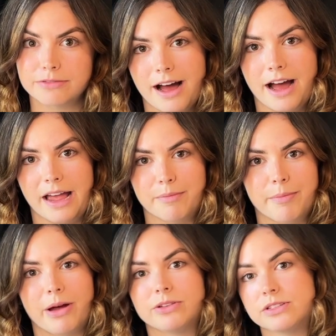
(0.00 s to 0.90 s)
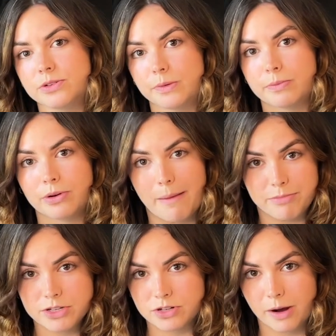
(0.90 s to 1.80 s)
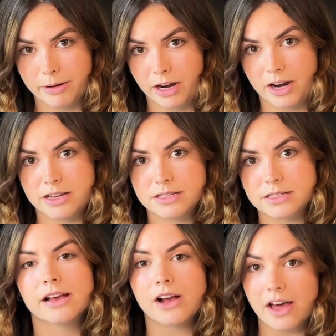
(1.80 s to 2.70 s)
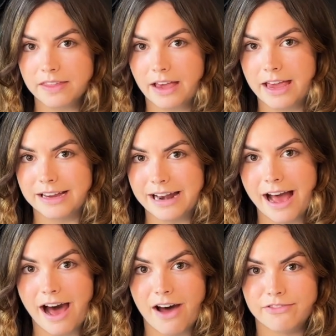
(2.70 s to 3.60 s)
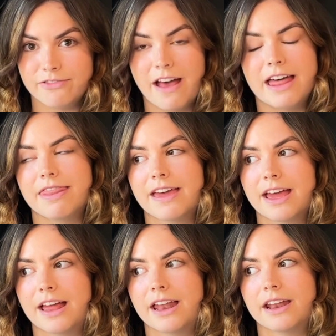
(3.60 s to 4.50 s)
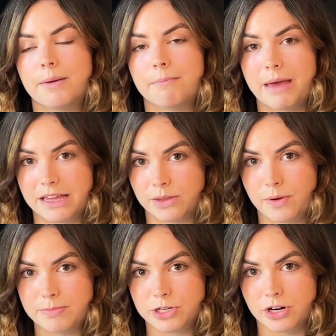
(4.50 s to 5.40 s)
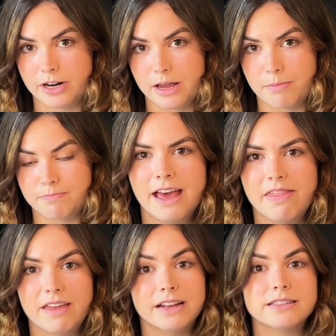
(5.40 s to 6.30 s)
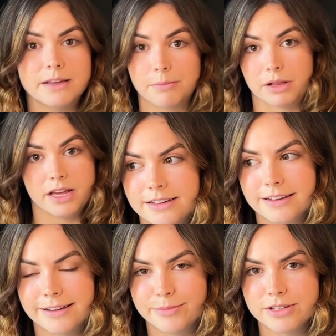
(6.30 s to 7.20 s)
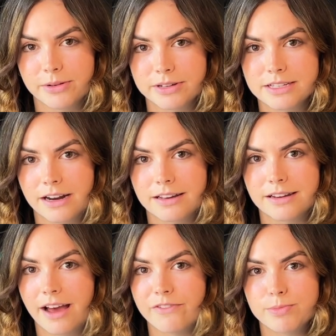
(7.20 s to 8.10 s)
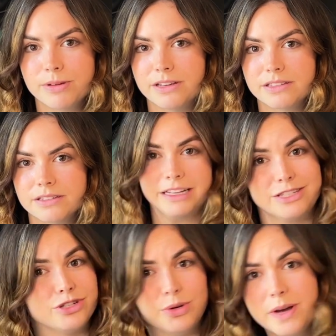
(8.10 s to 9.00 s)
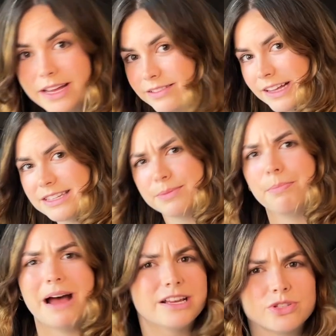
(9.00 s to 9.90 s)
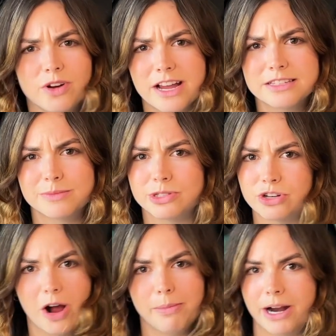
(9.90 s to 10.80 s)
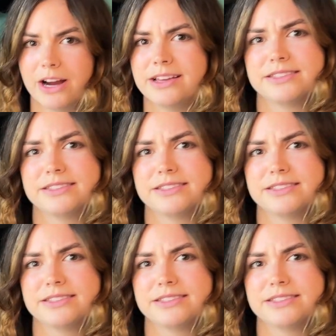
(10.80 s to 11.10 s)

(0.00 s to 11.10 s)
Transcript: I am about to prep the strawberries, cut the cake in half, and then make the whipped cream, and then assemble it. I'm so excited to have a piece. Let's do it. Let's macerate some strawberries.